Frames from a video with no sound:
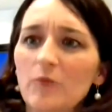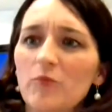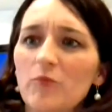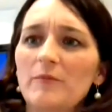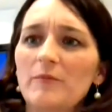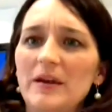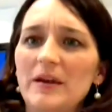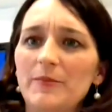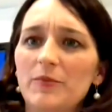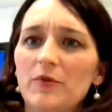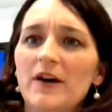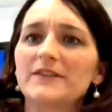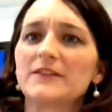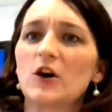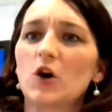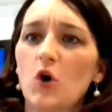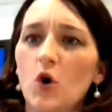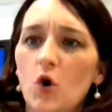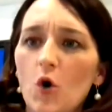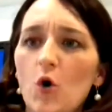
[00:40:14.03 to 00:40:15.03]
what people as a
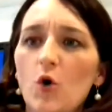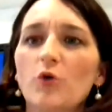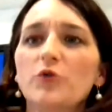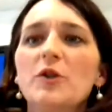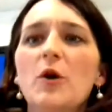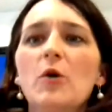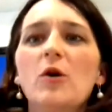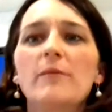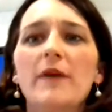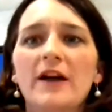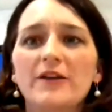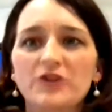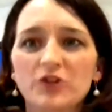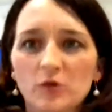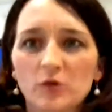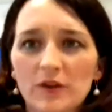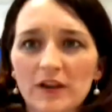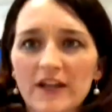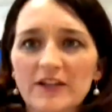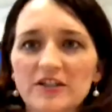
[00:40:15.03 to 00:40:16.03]
whole know about your
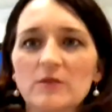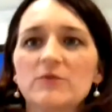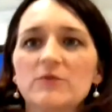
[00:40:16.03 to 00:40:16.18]
religion,